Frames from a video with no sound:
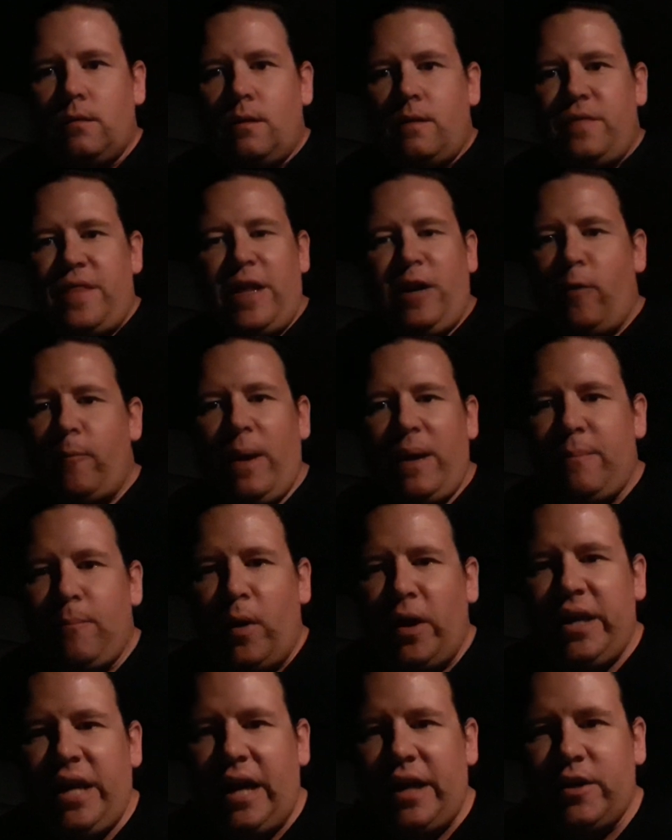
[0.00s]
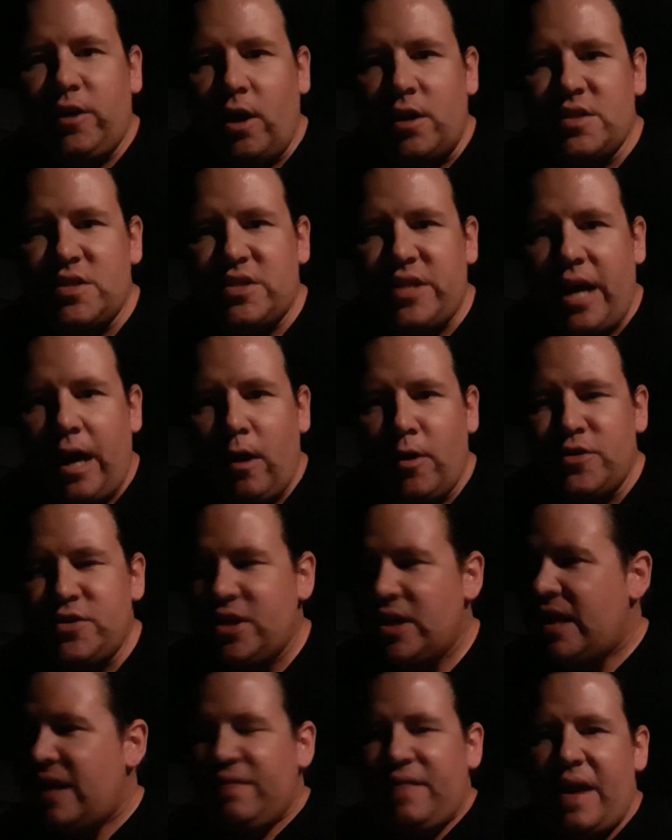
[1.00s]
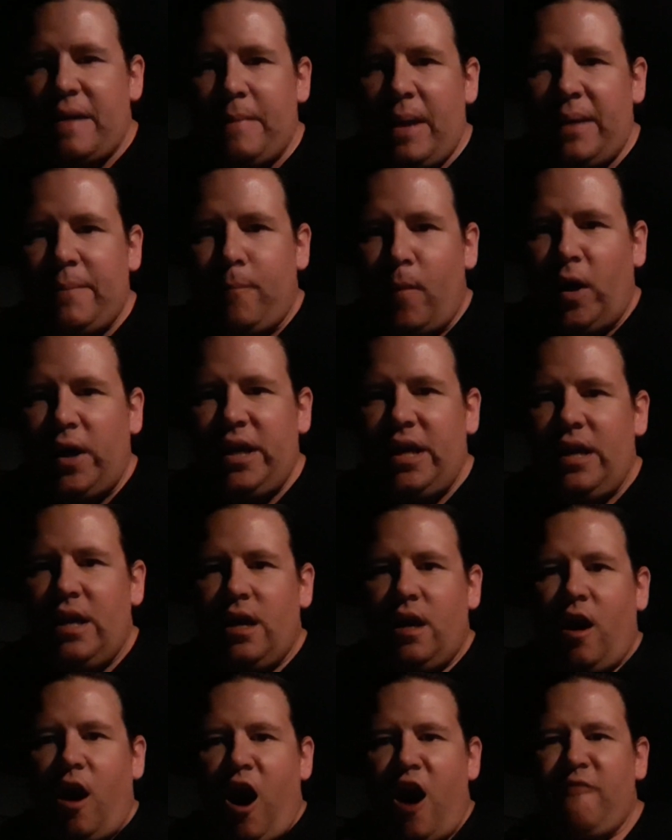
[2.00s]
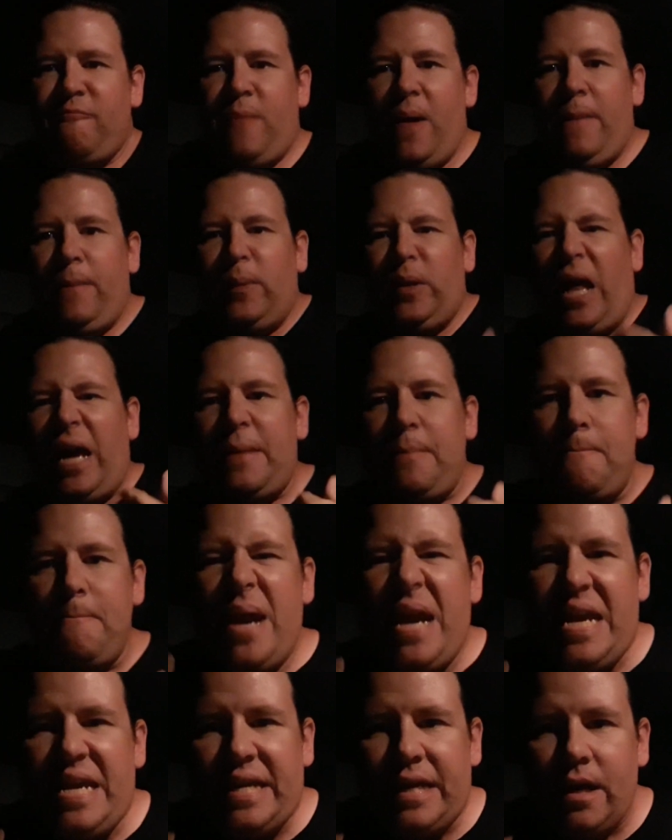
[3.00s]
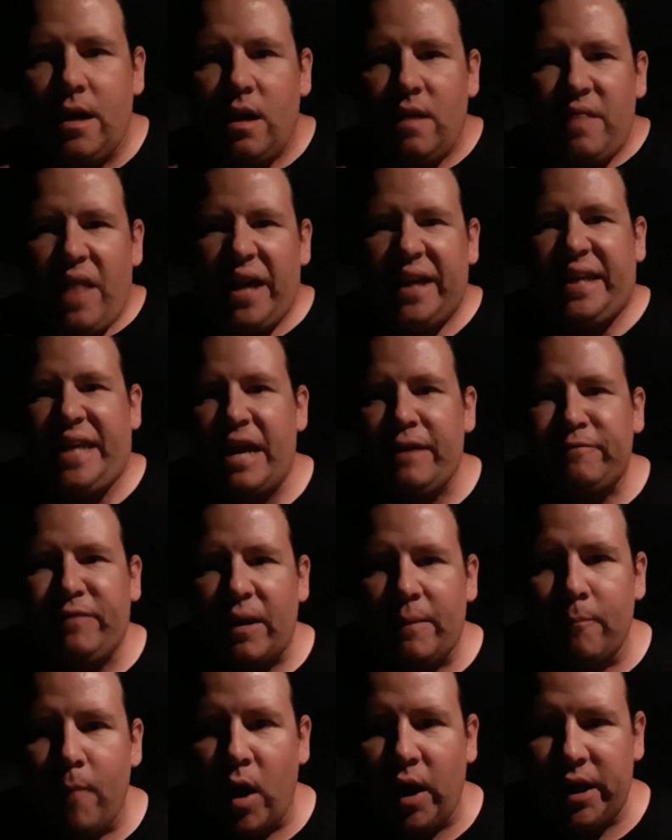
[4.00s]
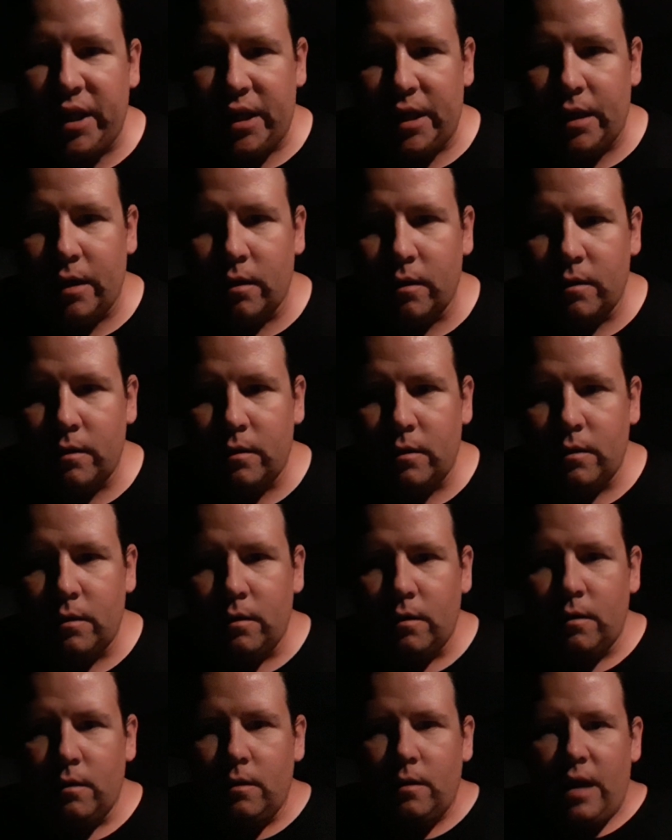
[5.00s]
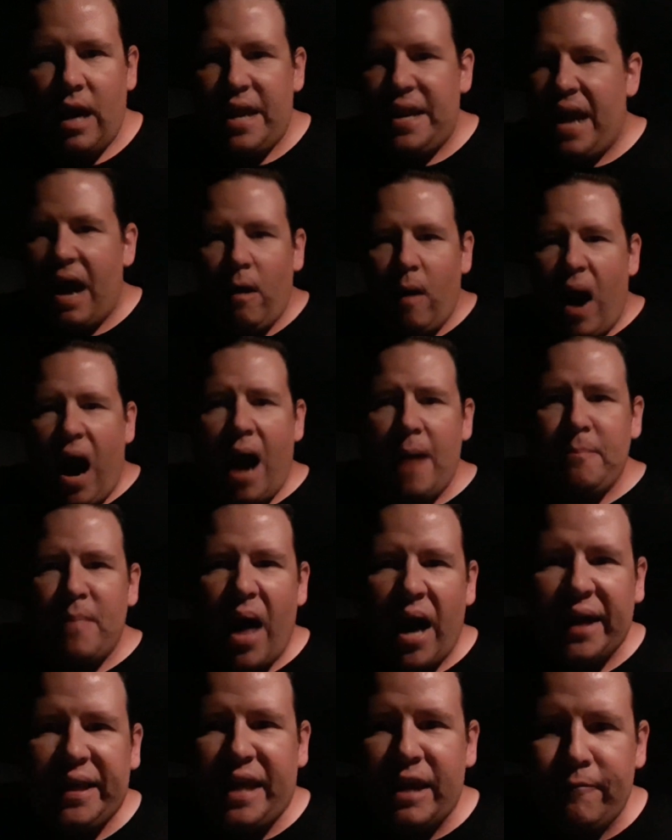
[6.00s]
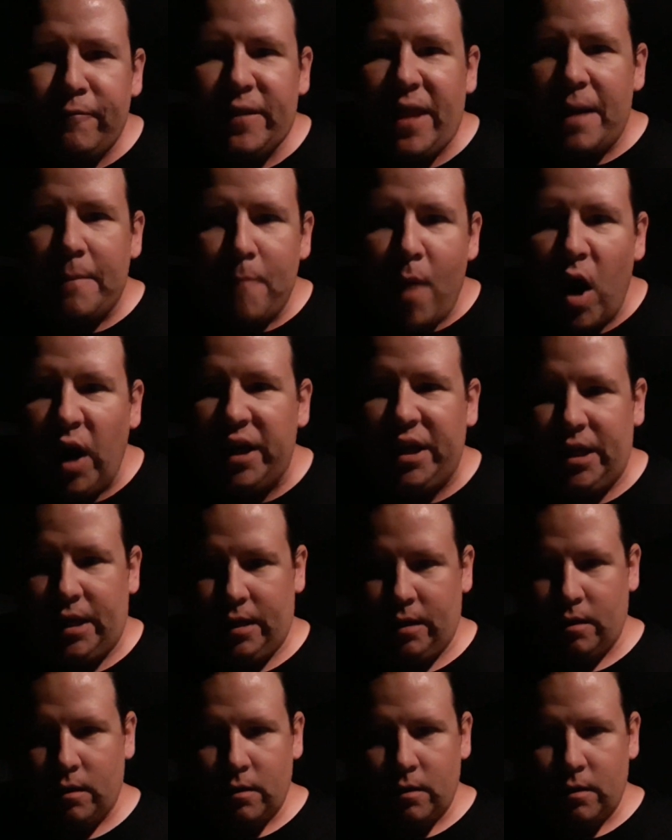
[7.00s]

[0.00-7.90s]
They don't make money on gun sales. They make money off people like me that give them money. And now I'm not giving them money.